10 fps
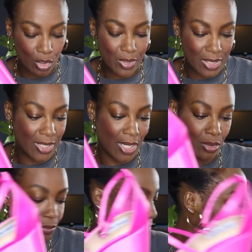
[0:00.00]

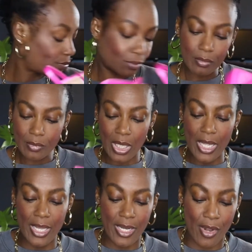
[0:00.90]
steal.
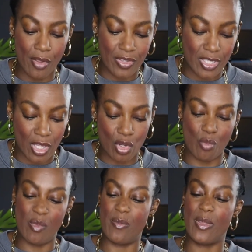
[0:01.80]
And obviously they come
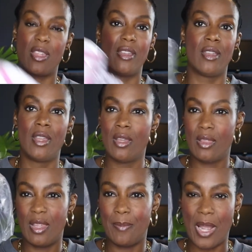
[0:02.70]
with
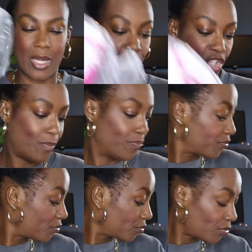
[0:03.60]
the packaging.
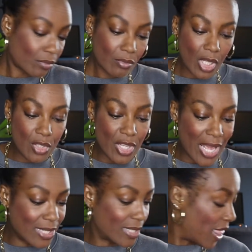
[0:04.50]
So
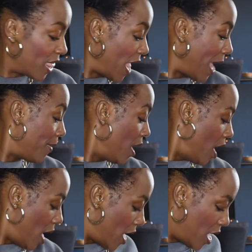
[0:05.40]
that's them.
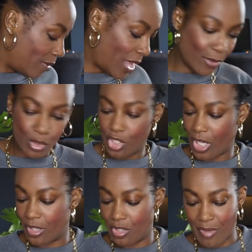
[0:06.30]
Let me just check
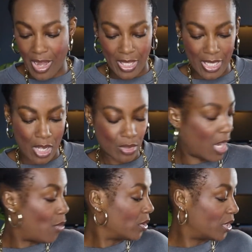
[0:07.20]
if there's anything else that I
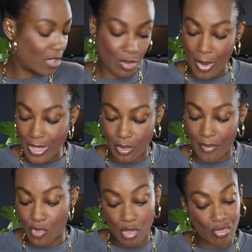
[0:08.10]
wanted to wear. So I've
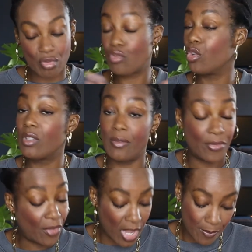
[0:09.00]
done true to
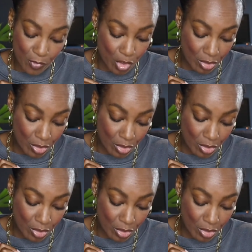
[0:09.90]
fit,